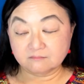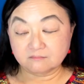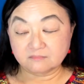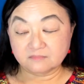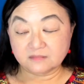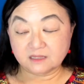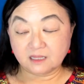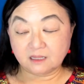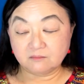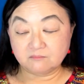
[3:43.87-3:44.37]

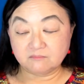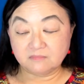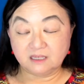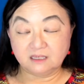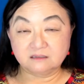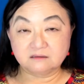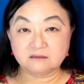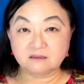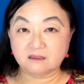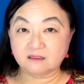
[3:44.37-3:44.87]
That
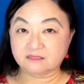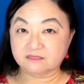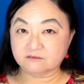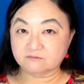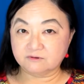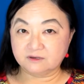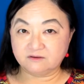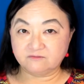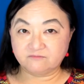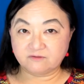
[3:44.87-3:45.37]
made the
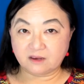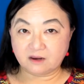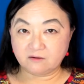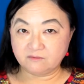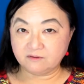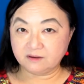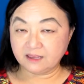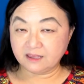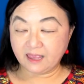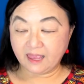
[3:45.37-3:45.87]
three
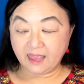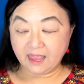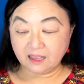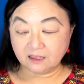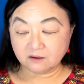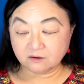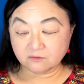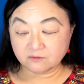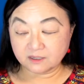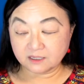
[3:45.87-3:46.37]
very
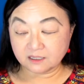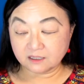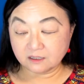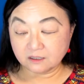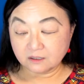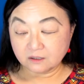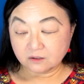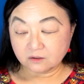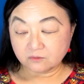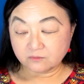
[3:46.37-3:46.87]
angry
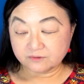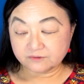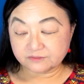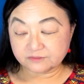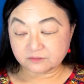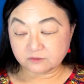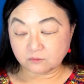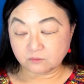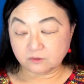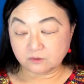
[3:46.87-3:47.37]
with
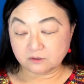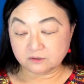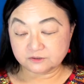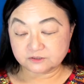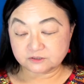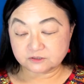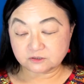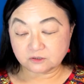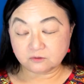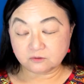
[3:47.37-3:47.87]
the world
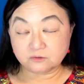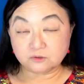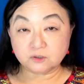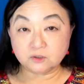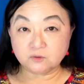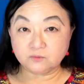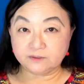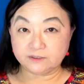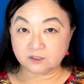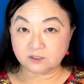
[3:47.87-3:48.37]
so
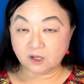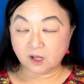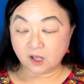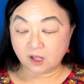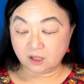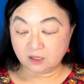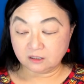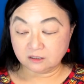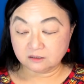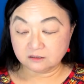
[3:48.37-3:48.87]
new and
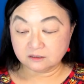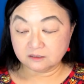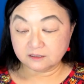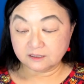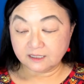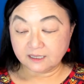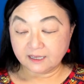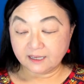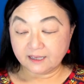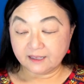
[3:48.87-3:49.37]
all,
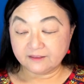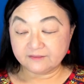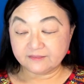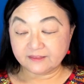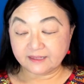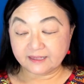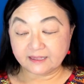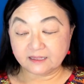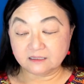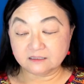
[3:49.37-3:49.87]
and
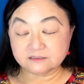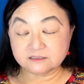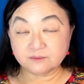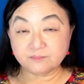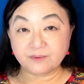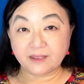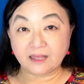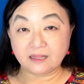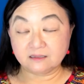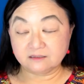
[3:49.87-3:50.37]
they held a
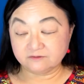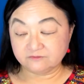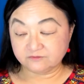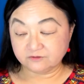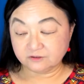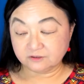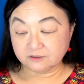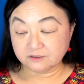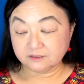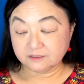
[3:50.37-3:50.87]

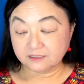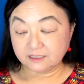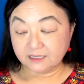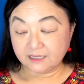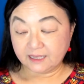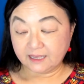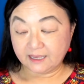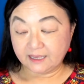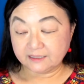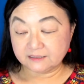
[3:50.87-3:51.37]
palaver,
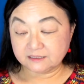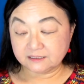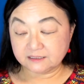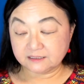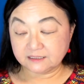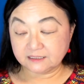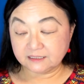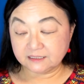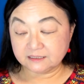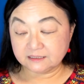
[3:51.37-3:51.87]
and an
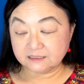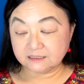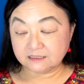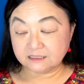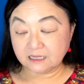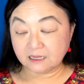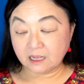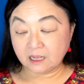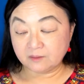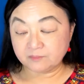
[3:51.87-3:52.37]

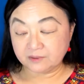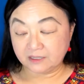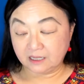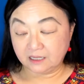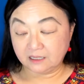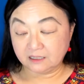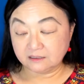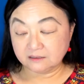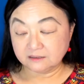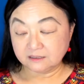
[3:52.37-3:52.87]

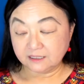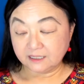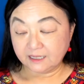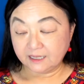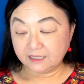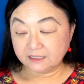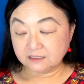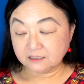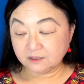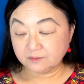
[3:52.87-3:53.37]
indaba,
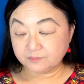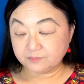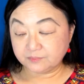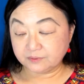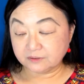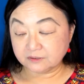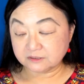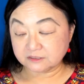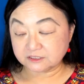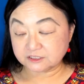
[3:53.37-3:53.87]
and a
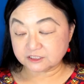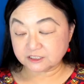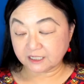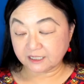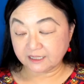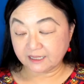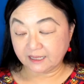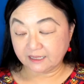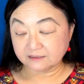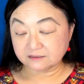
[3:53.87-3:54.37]

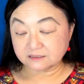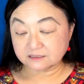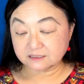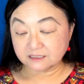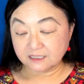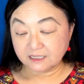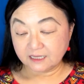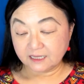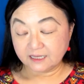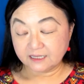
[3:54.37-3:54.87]
punchayat,
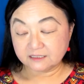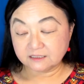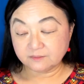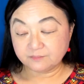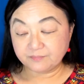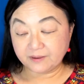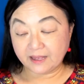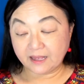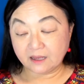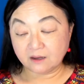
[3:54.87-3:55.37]
and a
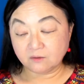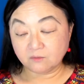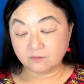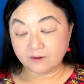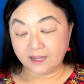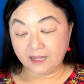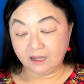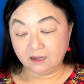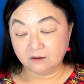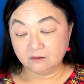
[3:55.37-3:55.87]

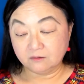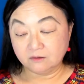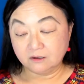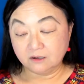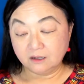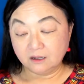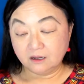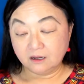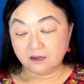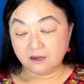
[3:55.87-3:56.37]
powwow
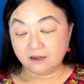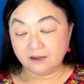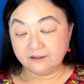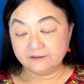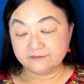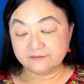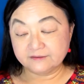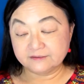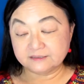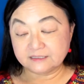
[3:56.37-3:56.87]

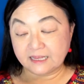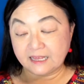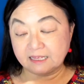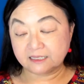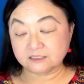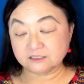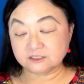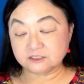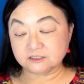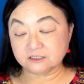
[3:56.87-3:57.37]
on the
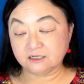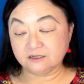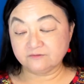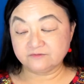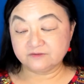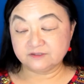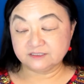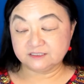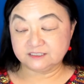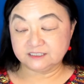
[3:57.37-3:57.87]
edge of
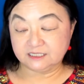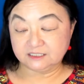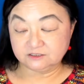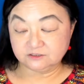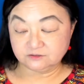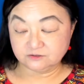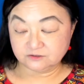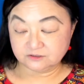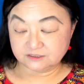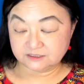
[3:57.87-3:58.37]
the
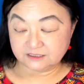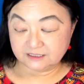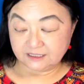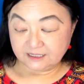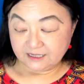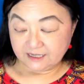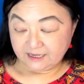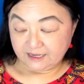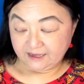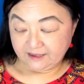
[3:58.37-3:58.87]
desert,
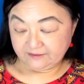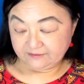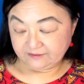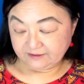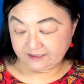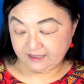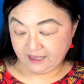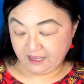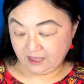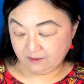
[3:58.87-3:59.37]
and the
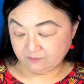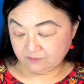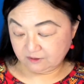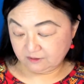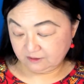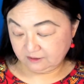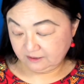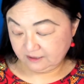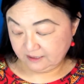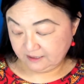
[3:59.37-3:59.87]

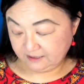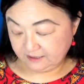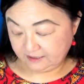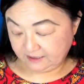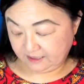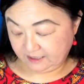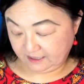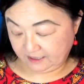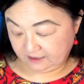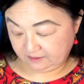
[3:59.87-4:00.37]
camel
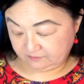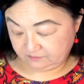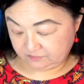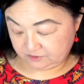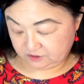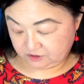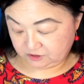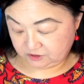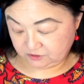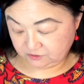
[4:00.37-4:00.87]
came
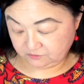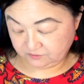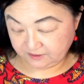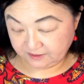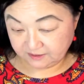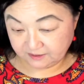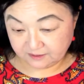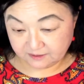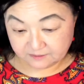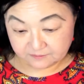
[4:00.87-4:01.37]

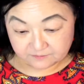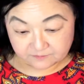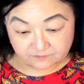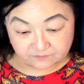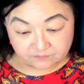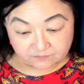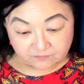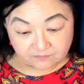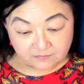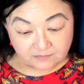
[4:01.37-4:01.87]
chewing
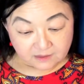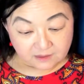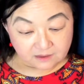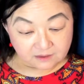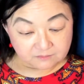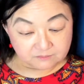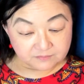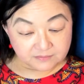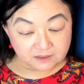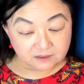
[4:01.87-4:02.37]

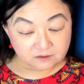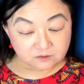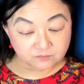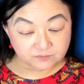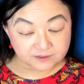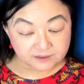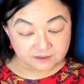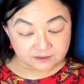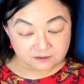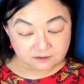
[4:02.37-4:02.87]

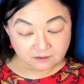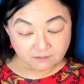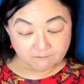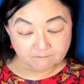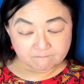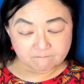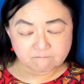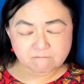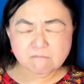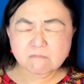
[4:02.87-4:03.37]
milkweed
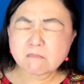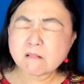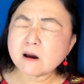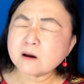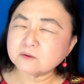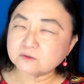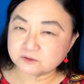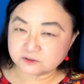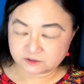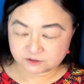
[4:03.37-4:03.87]

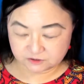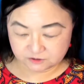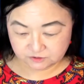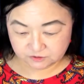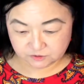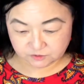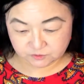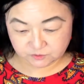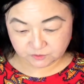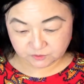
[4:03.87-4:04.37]
most
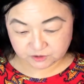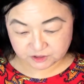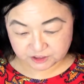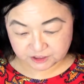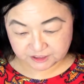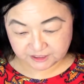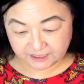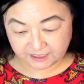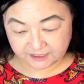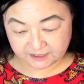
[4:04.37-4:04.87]

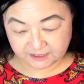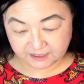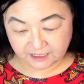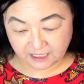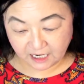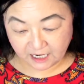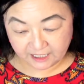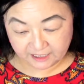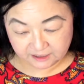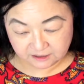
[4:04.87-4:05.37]
excruciating
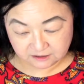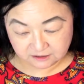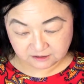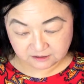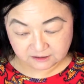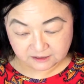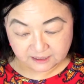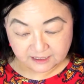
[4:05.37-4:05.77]
idle